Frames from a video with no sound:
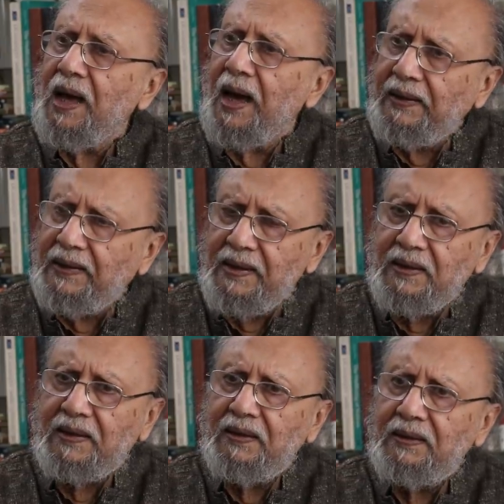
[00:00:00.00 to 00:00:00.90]
I
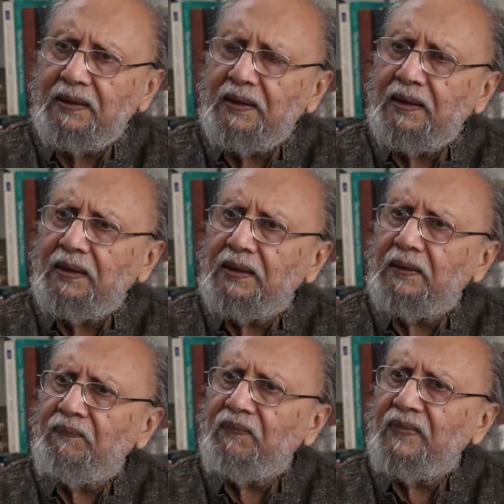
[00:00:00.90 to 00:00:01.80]
think
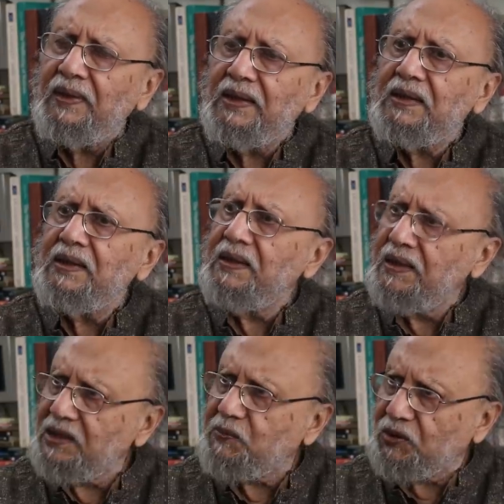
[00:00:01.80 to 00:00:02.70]
this in
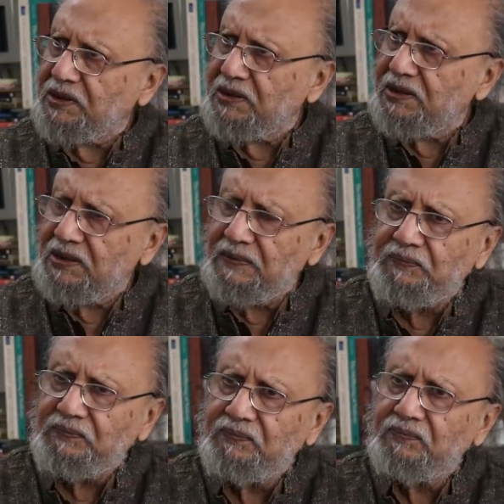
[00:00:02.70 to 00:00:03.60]
this process,
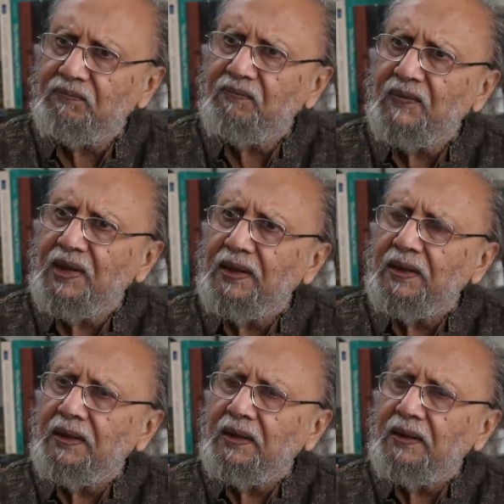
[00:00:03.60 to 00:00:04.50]

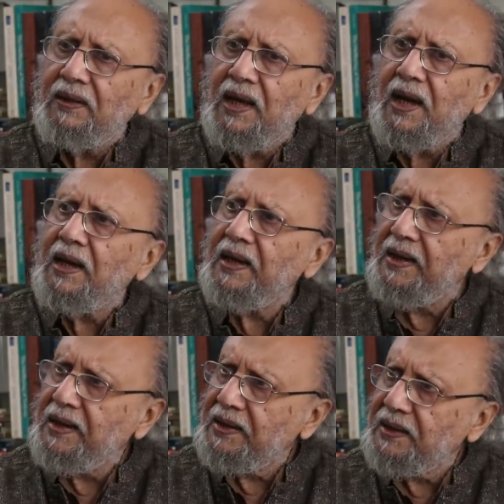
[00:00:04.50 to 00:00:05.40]
the
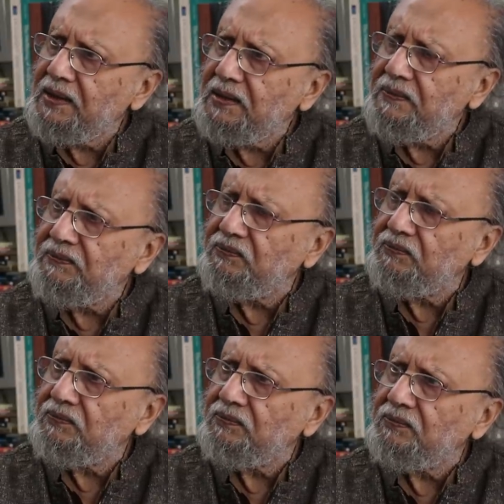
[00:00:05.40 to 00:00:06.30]
Indian
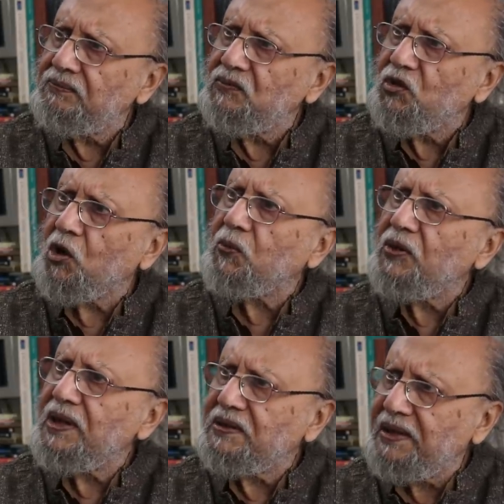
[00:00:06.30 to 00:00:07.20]
corporate